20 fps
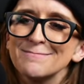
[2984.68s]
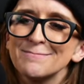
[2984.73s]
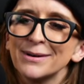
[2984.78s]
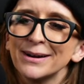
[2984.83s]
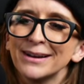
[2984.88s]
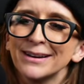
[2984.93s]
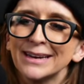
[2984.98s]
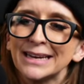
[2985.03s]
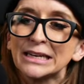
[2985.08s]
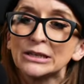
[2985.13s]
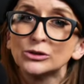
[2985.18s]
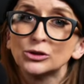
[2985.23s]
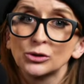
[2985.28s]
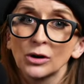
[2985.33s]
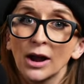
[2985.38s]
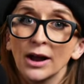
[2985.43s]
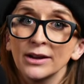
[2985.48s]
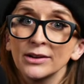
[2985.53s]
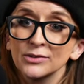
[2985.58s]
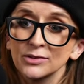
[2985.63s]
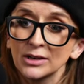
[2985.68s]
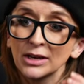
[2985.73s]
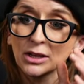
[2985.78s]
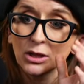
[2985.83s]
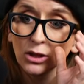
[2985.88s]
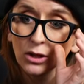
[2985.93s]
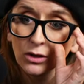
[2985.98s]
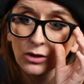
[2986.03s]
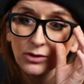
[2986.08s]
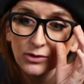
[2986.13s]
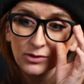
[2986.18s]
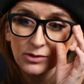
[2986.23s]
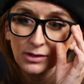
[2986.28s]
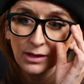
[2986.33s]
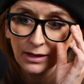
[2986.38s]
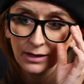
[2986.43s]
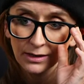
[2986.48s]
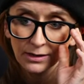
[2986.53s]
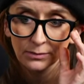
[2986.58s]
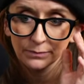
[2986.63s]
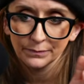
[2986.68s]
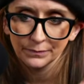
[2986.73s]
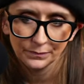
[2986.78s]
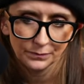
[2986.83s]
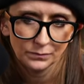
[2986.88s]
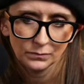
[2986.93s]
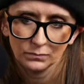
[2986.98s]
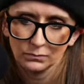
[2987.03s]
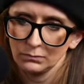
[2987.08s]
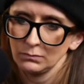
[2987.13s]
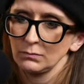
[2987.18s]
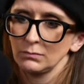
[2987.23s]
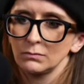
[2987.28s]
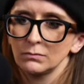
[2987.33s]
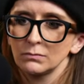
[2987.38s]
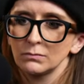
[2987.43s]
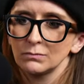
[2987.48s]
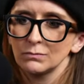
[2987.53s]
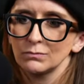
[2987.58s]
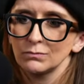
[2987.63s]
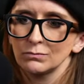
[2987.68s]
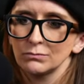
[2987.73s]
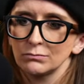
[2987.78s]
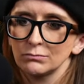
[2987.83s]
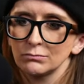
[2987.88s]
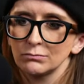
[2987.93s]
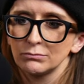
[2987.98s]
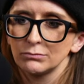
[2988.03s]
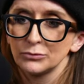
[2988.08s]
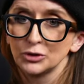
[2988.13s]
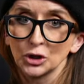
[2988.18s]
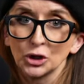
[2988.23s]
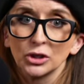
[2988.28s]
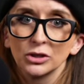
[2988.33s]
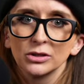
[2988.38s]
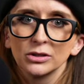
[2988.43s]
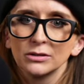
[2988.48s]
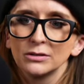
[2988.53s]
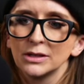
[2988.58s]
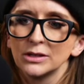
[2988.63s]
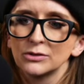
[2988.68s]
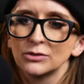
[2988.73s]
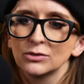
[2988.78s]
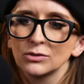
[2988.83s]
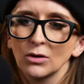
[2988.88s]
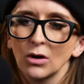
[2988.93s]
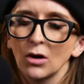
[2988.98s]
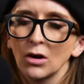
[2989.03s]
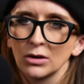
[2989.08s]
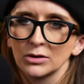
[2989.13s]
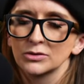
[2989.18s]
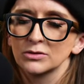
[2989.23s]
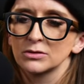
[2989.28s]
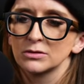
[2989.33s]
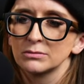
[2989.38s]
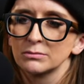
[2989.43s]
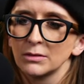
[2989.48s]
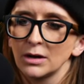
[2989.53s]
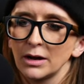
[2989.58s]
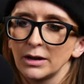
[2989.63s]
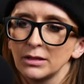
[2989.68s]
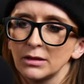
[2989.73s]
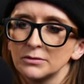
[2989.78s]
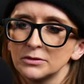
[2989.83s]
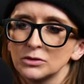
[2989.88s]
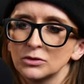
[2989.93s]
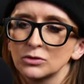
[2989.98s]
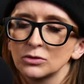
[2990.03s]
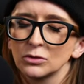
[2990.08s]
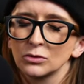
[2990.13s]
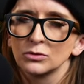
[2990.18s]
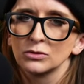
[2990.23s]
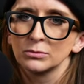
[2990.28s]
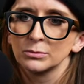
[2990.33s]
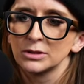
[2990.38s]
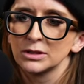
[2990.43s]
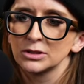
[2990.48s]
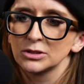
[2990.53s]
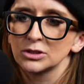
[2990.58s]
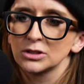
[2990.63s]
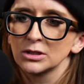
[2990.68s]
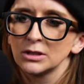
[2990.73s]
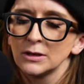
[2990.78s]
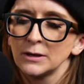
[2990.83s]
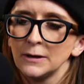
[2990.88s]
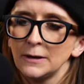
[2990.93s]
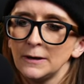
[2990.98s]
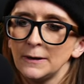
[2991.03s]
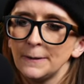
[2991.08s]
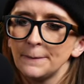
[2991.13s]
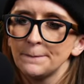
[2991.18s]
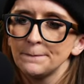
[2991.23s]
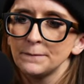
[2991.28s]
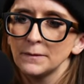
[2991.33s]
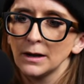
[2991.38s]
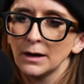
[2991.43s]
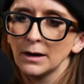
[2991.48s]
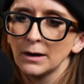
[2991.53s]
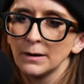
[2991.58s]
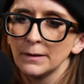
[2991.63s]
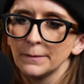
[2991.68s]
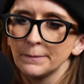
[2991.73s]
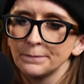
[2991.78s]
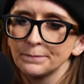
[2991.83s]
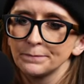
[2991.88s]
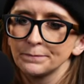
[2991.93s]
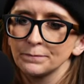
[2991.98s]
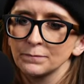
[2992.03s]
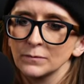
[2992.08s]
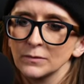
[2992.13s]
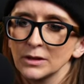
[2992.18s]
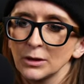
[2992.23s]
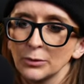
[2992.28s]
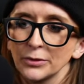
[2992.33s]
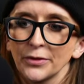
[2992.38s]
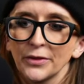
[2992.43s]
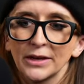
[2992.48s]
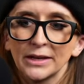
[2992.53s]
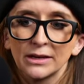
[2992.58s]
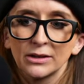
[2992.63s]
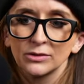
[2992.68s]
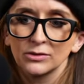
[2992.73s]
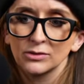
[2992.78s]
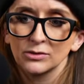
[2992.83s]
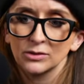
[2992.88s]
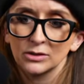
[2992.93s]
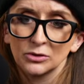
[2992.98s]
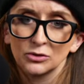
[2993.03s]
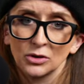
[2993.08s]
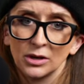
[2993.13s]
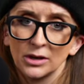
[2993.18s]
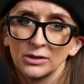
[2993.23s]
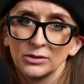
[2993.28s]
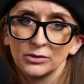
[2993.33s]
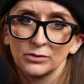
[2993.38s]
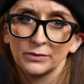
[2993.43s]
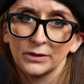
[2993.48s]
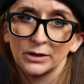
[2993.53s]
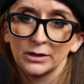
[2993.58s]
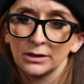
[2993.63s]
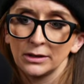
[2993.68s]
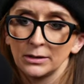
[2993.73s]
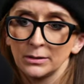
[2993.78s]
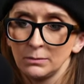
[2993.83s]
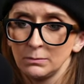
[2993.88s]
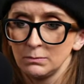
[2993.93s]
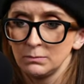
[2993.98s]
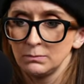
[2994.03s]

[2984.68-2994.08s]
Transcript: but it dries and it looks like dirt. It's awesome. I love it so so much. Um, the only thing is, is it dries very